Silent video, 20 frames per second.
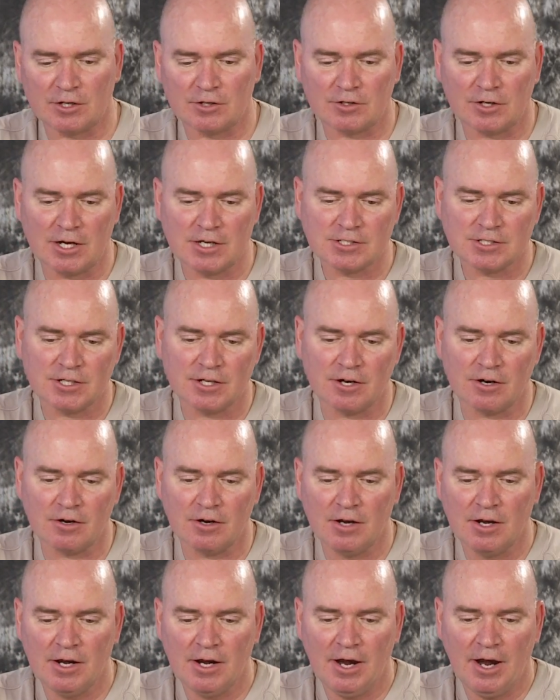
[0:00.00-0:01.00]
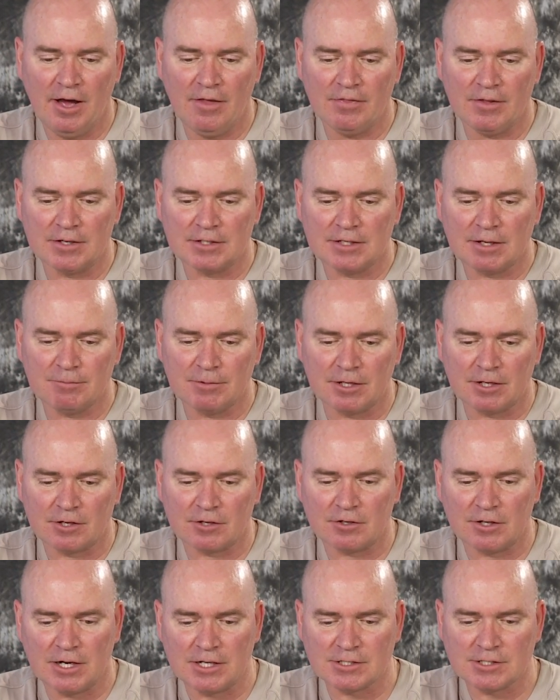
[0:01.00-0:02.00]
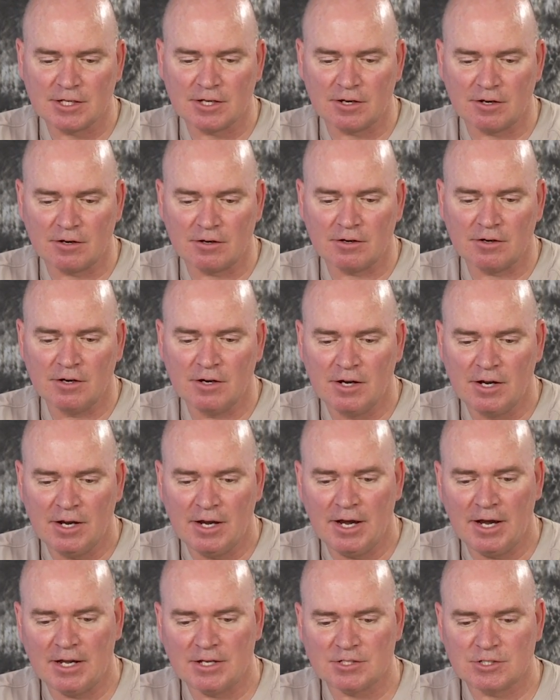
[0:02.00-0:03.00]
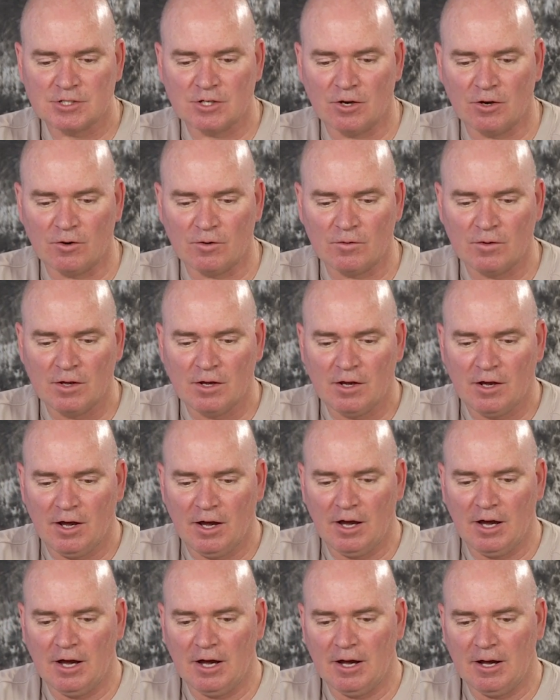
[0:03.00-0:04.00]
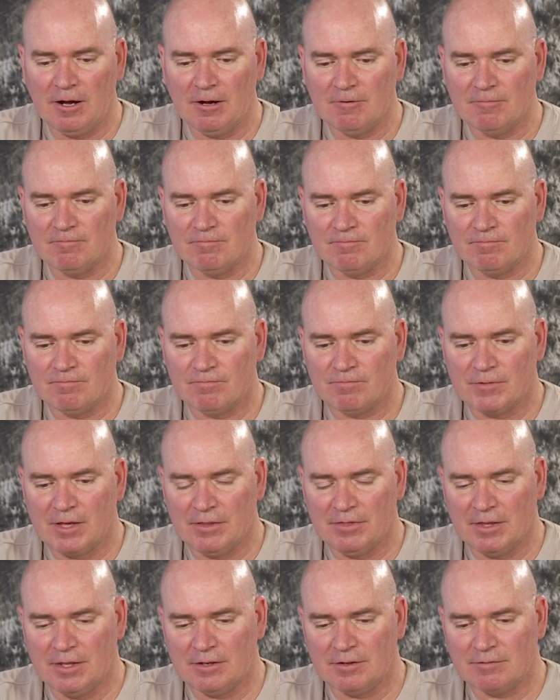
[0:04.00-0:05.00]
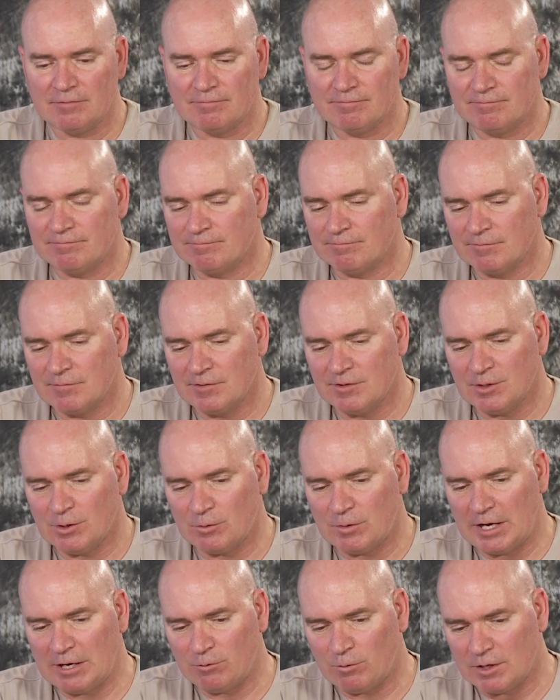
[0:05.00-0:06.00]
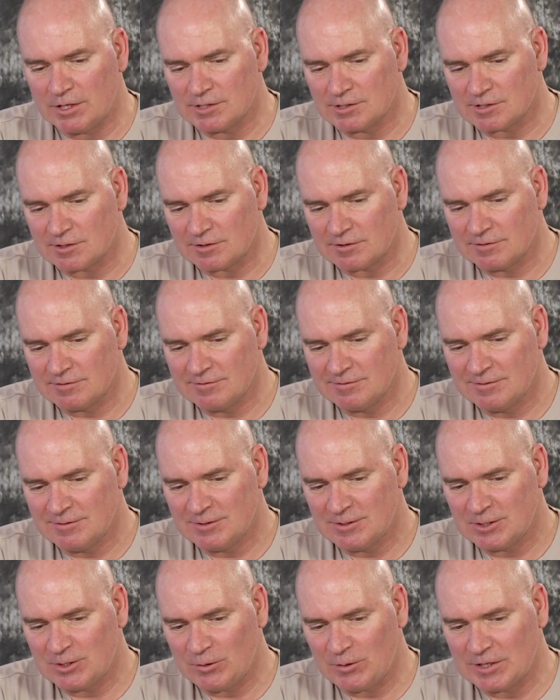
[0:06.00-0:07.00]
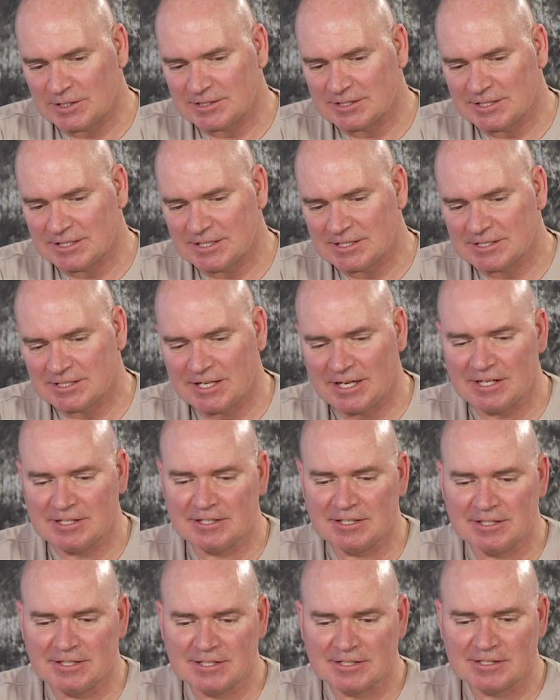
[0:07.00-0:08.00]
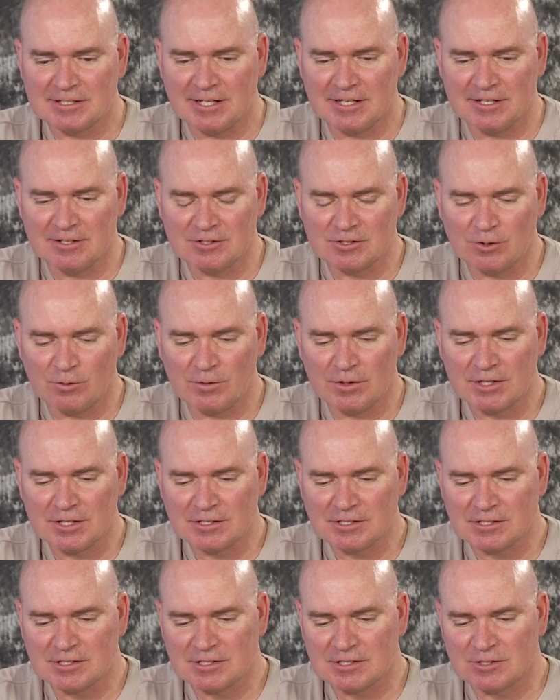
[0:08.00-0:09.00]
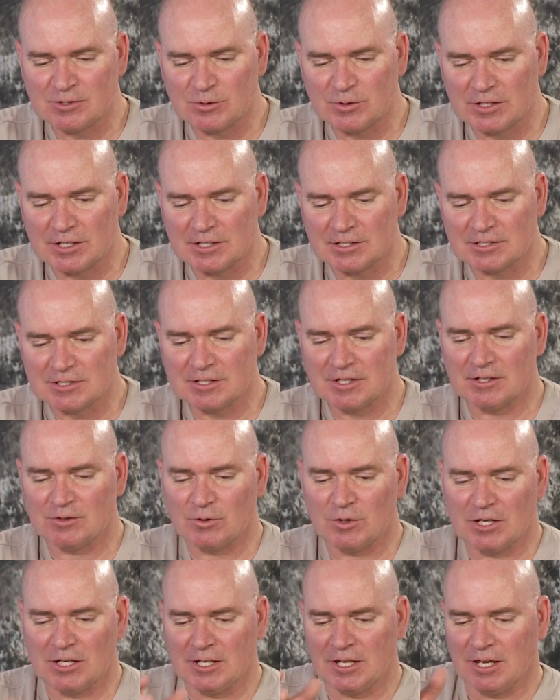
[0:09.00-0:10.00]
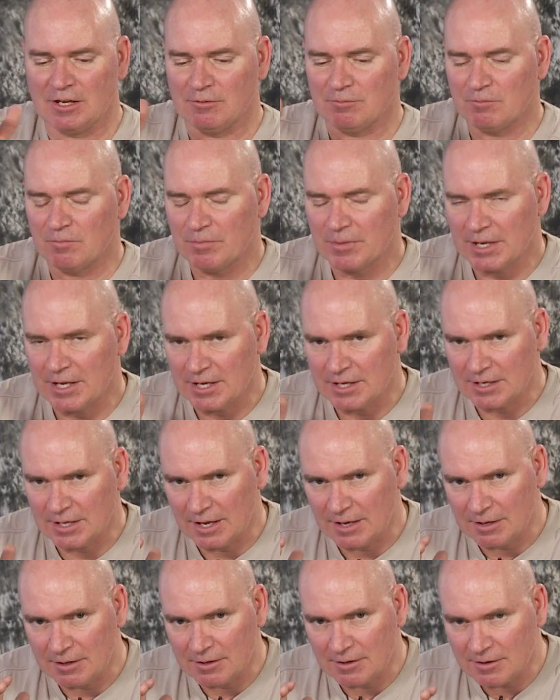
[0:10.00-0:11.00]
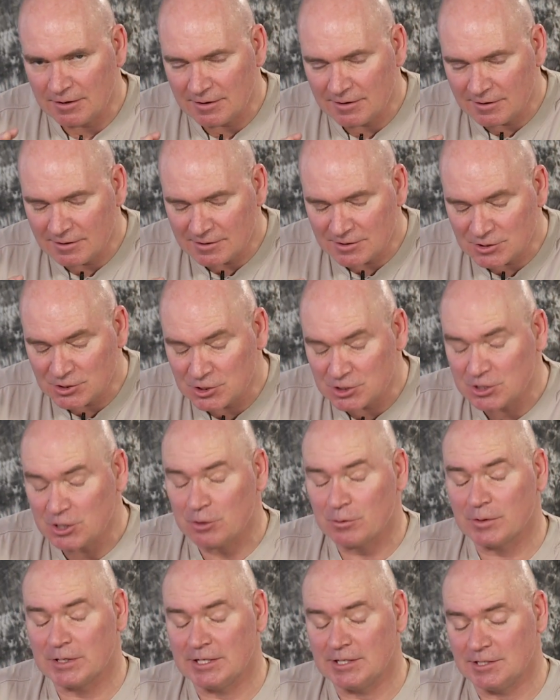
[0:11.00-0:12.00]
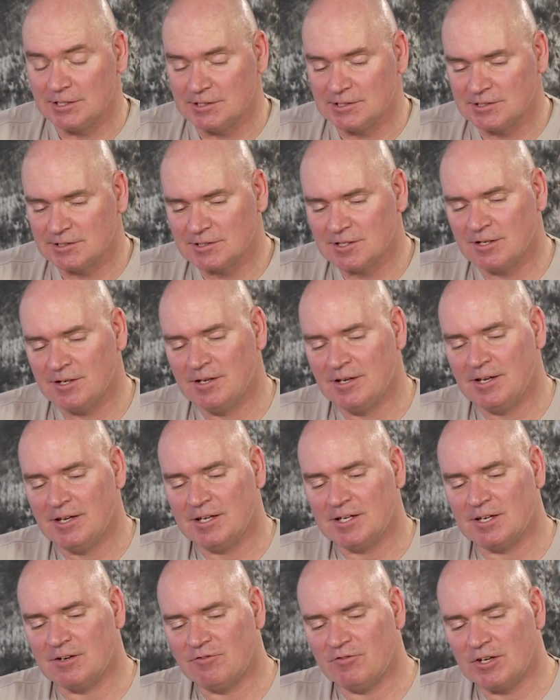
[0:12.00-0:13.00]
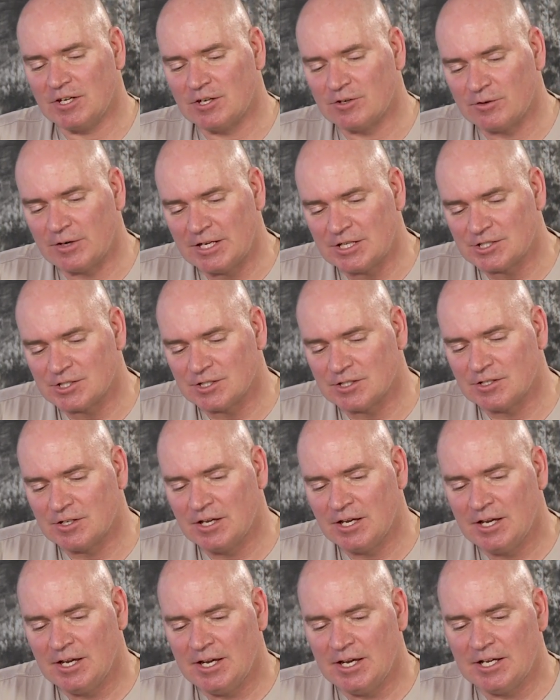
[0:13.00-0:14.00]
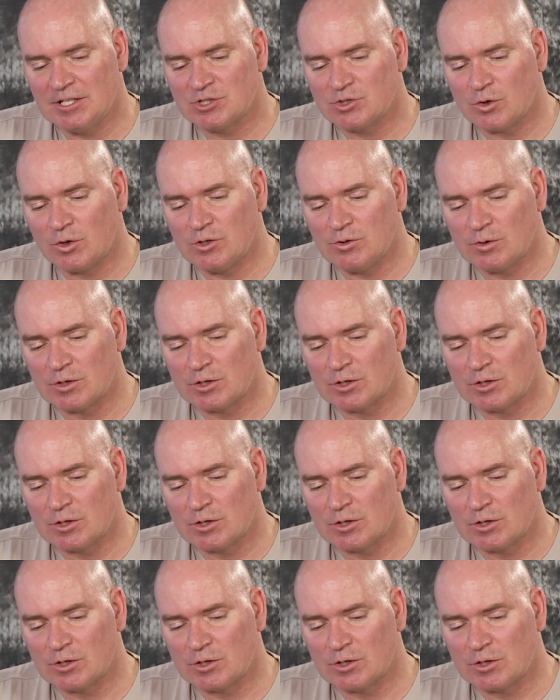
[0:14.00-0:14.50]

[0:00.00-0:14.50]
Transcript: across here, and then coming across here. And so, and then the right ones are going to this end and this end. And so what this is doing is, in a series configuration, it's going to